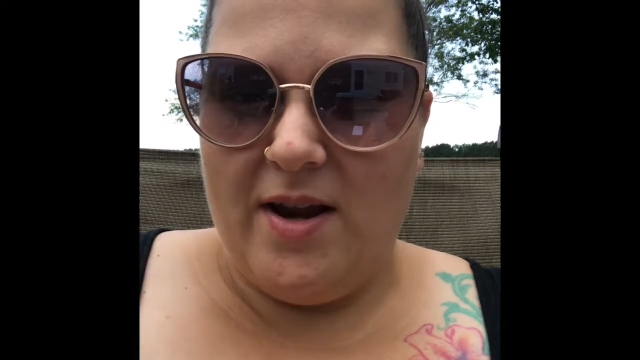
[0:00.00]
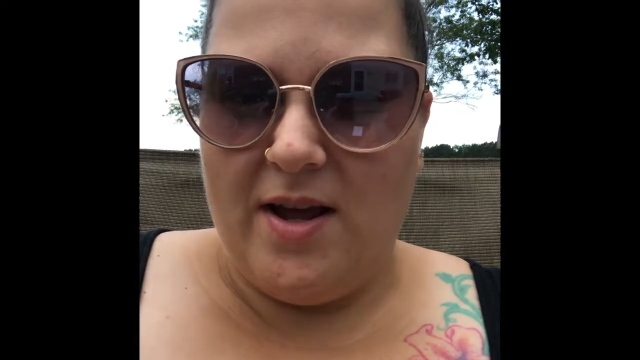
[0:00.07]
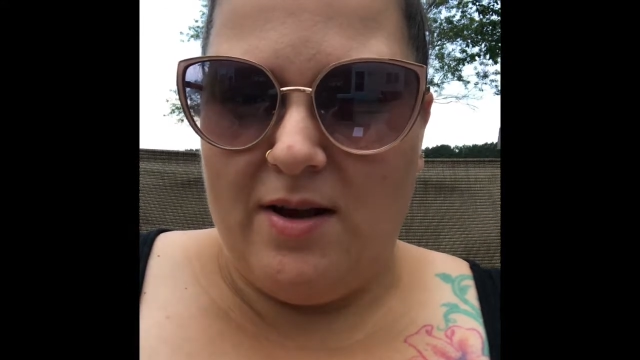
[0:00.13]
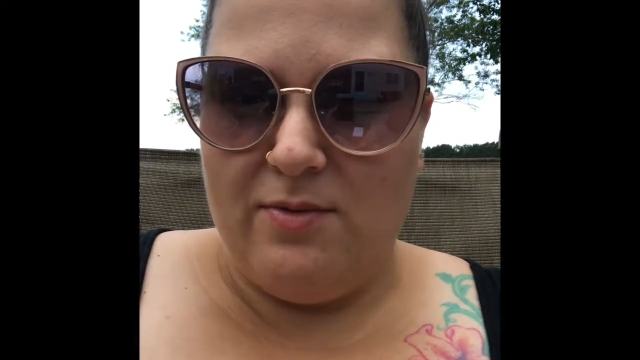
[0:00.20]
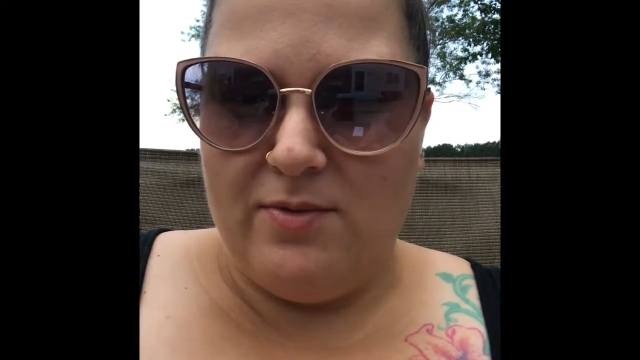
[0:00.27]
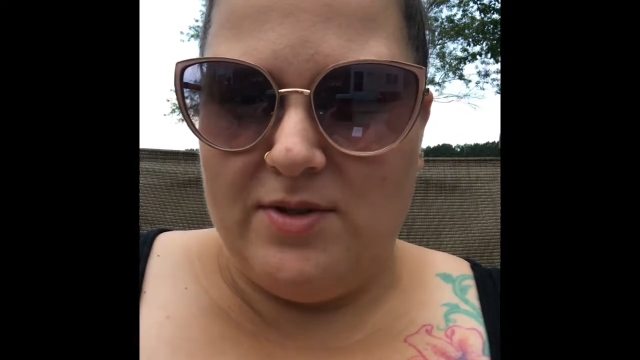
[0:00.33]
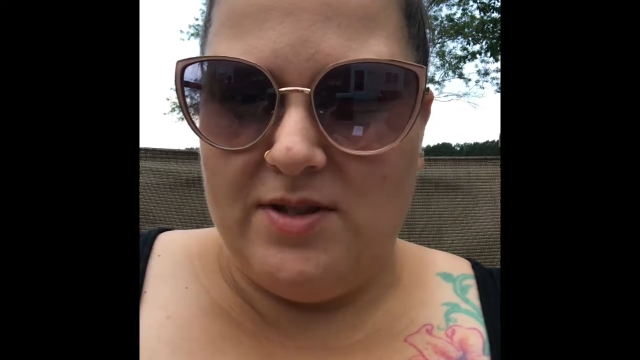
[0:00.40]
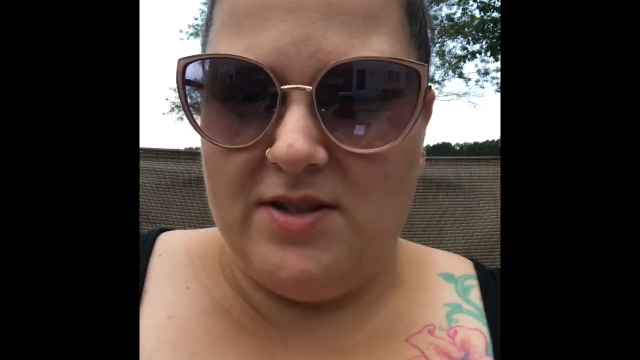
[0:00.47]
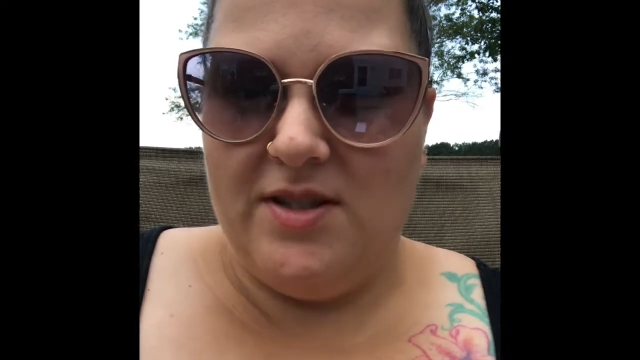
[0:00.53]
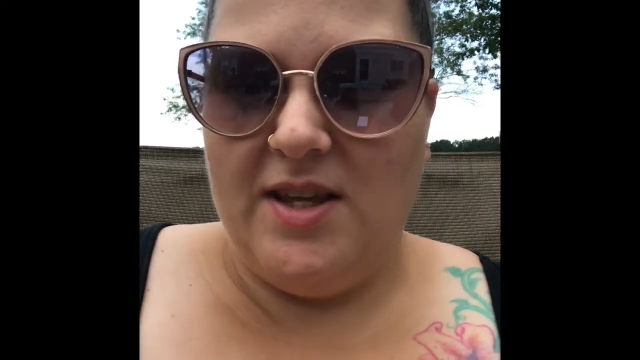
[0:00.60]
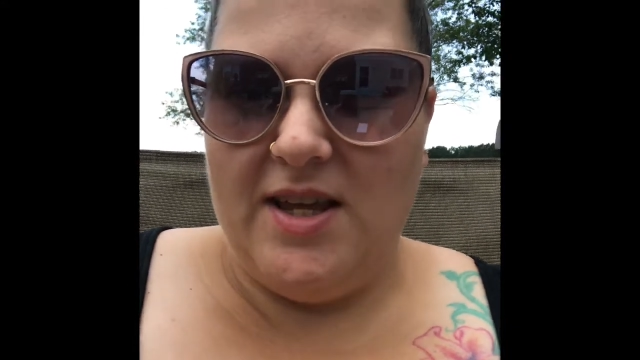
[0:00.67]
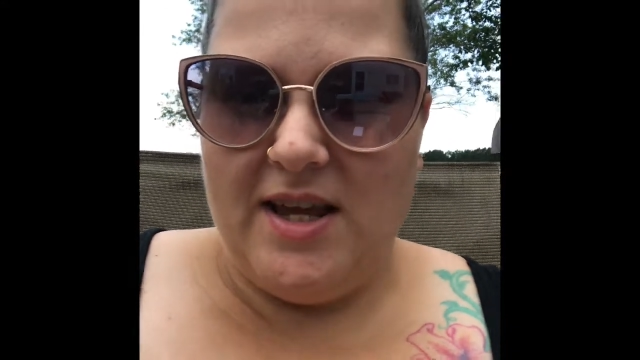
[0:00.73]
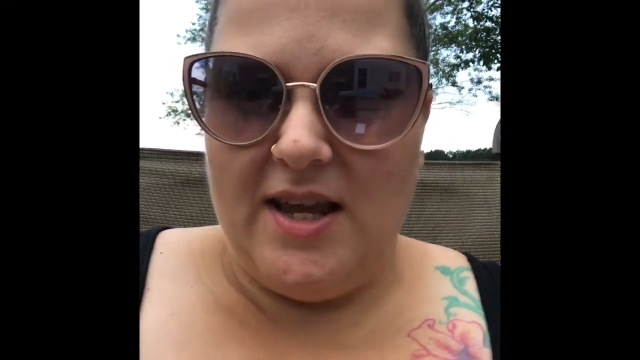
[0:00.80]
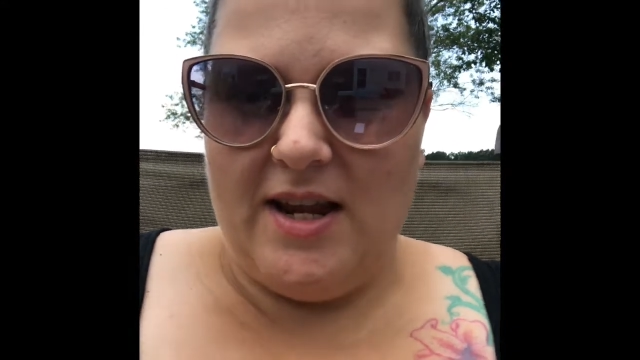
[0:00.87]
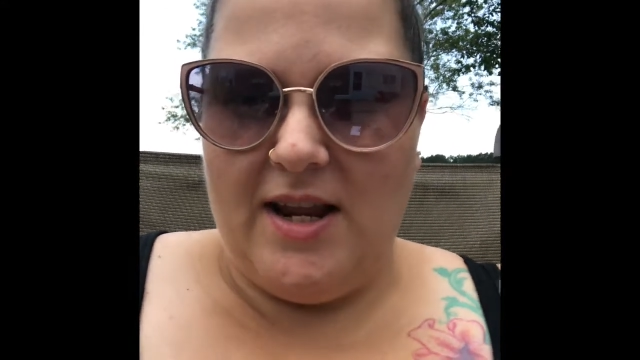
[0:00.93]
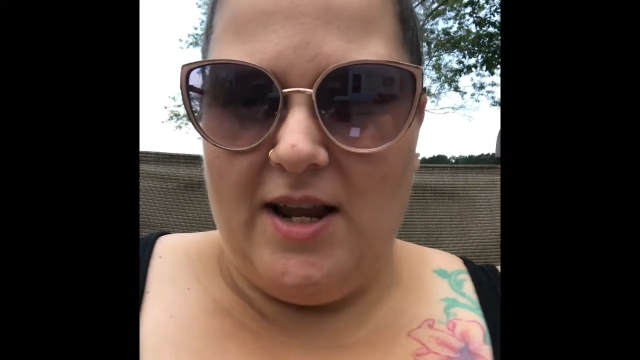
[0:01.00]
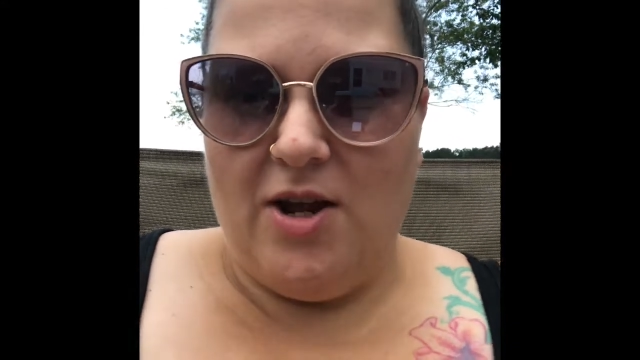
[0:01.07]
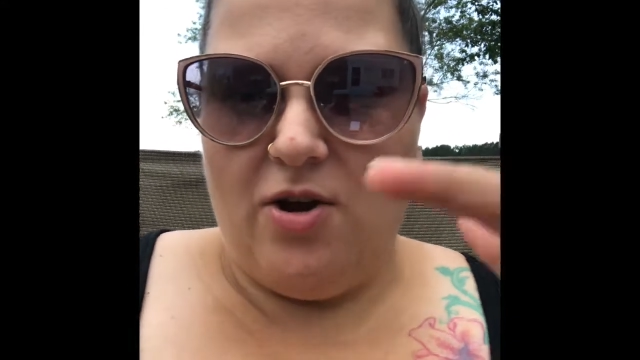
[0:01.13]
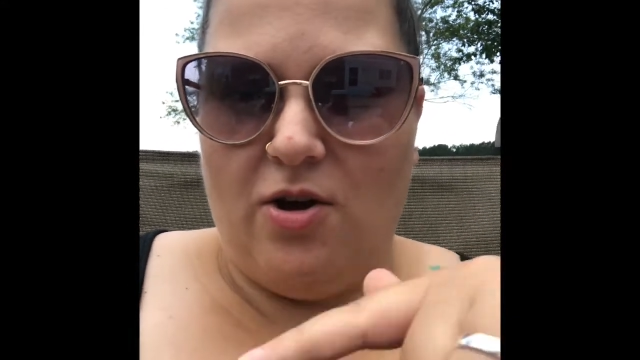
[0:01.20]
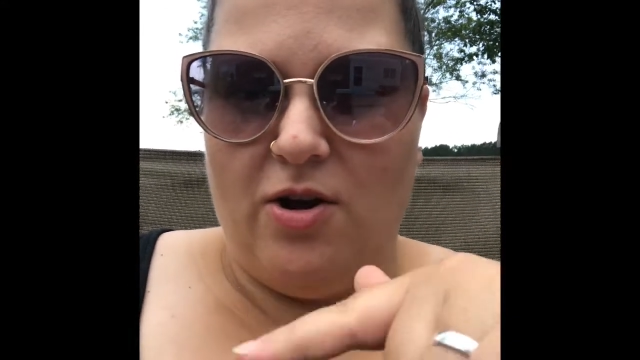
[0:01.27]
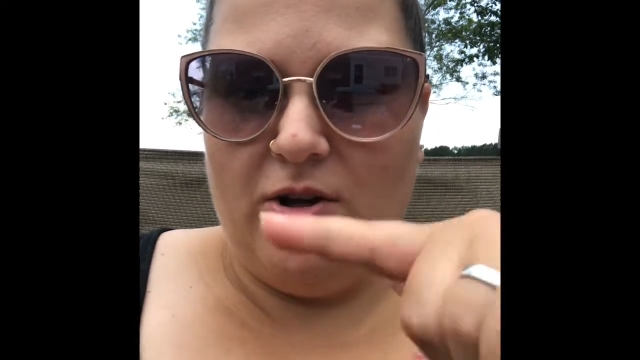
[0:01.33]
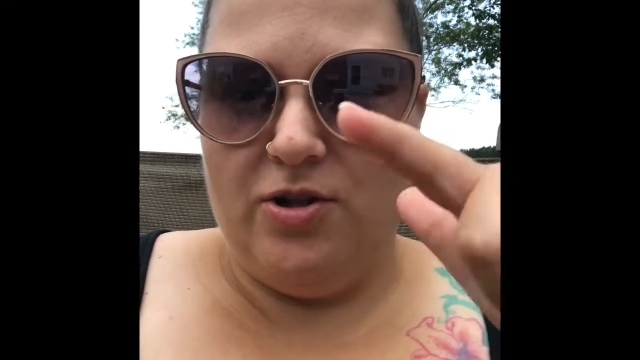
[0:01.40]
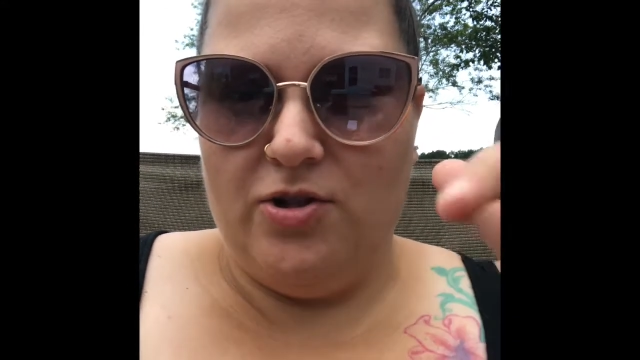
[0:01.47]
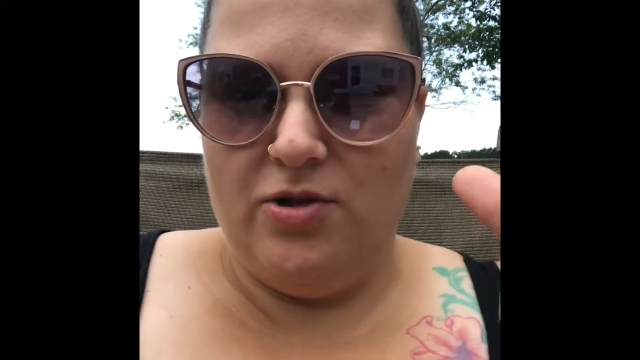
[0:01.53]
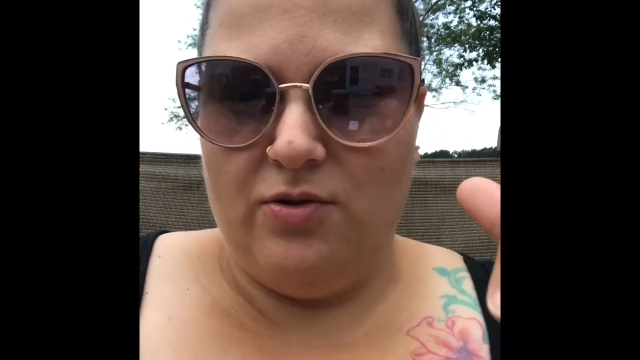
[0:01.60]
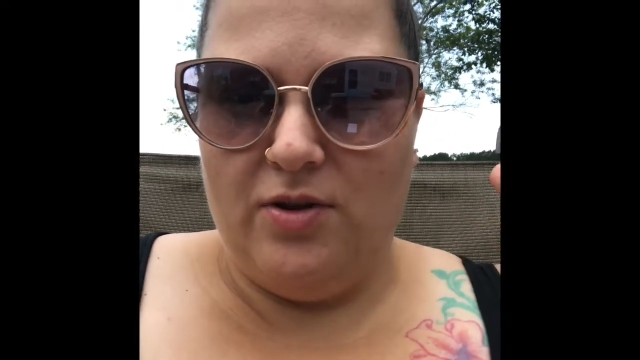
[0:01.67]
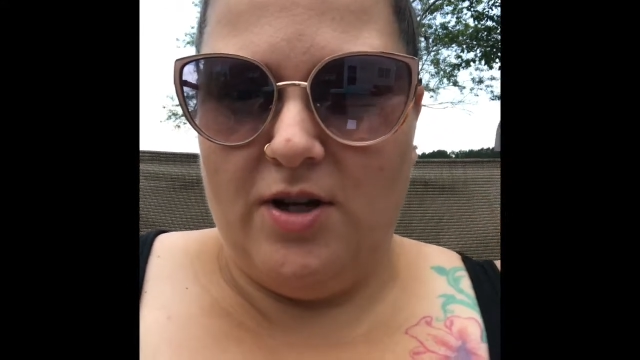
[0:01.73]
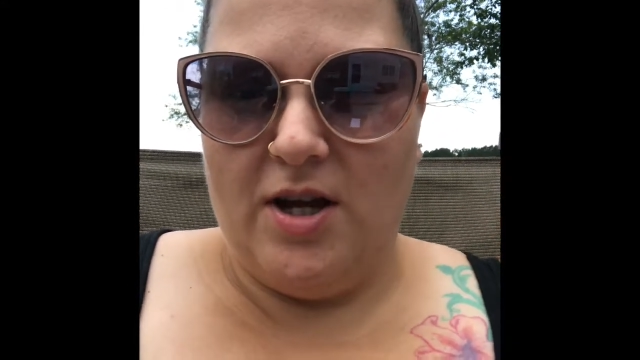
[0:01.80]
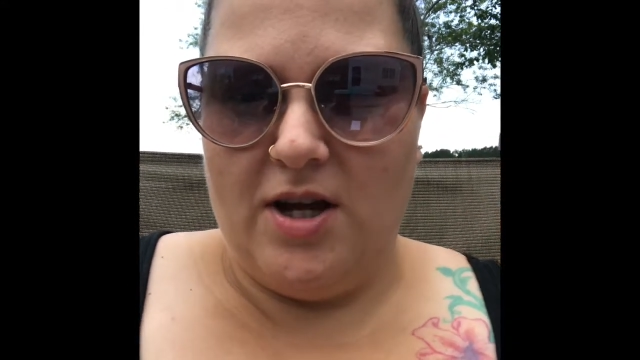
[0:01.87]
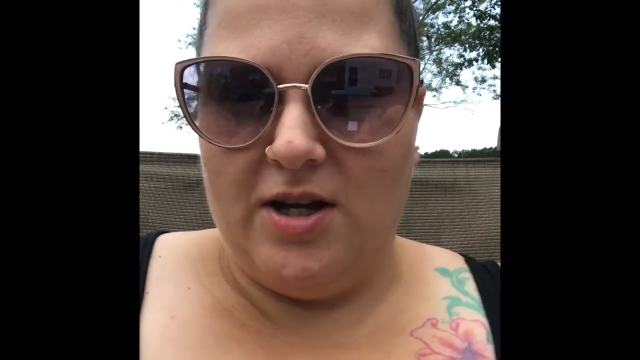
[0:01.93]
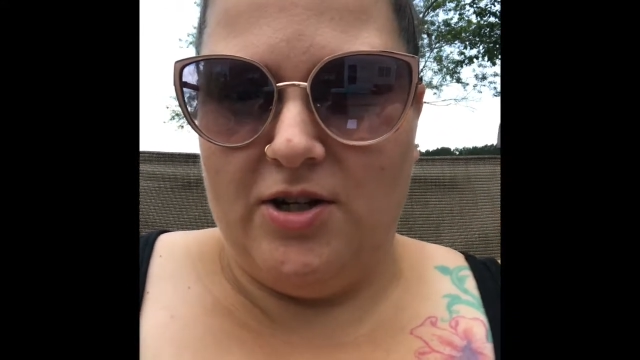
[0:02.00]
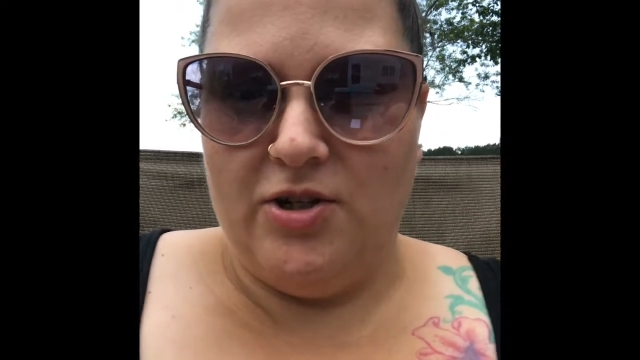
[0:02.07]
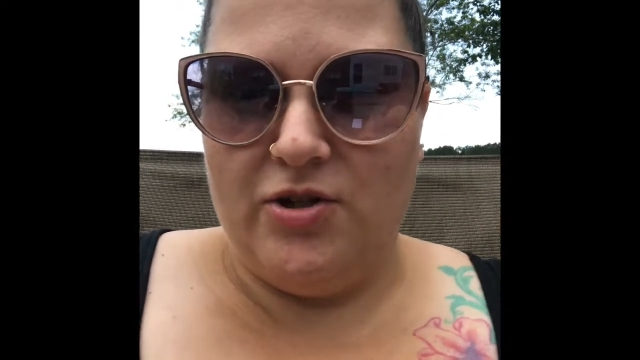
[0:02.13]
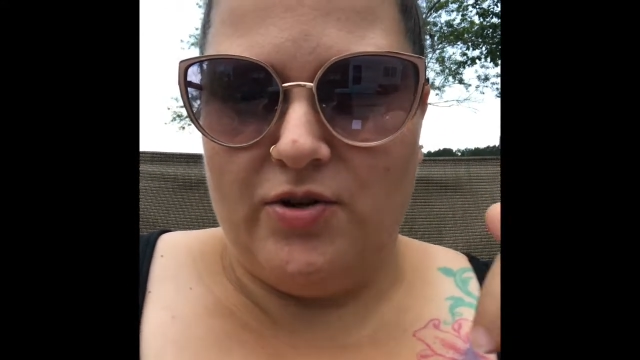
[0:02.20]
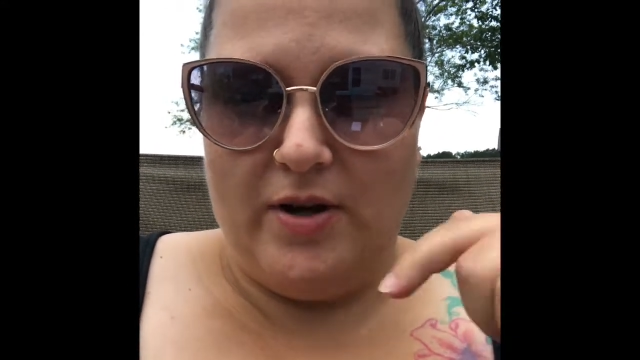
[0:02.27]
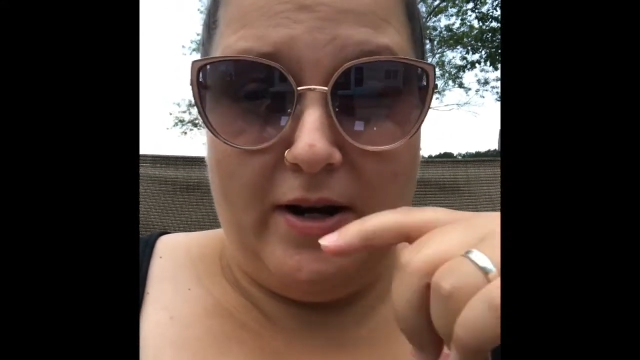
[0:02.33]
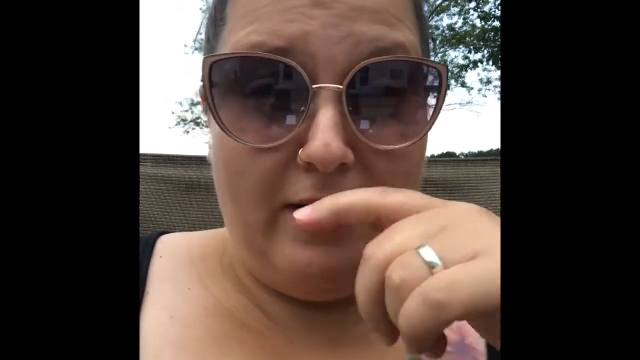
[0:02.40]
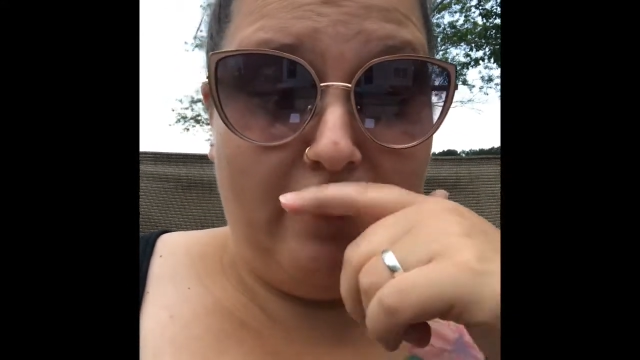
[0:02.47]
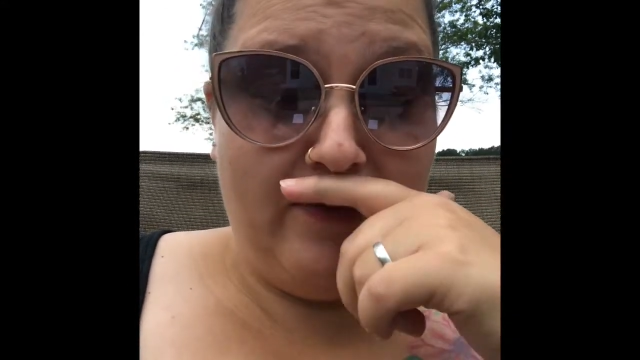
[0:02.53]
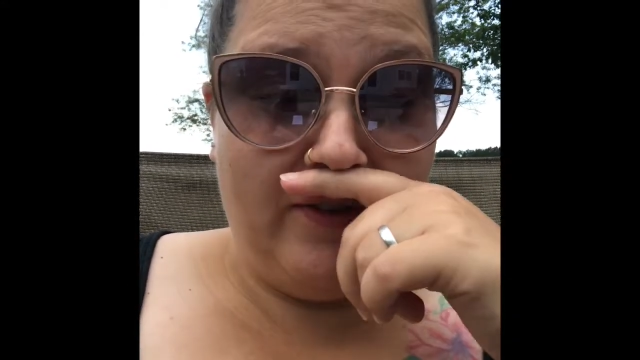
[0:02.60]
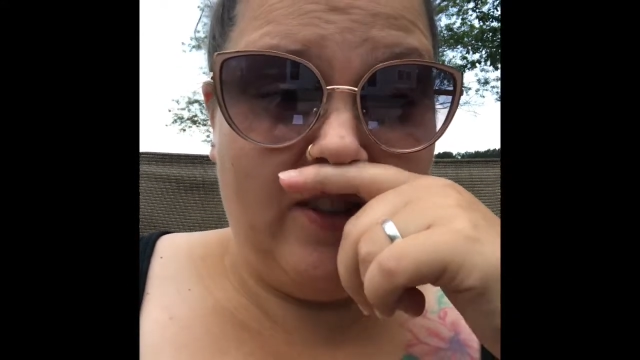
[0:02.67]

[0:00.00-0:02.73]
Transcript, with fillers: I was getting onto the Contrave,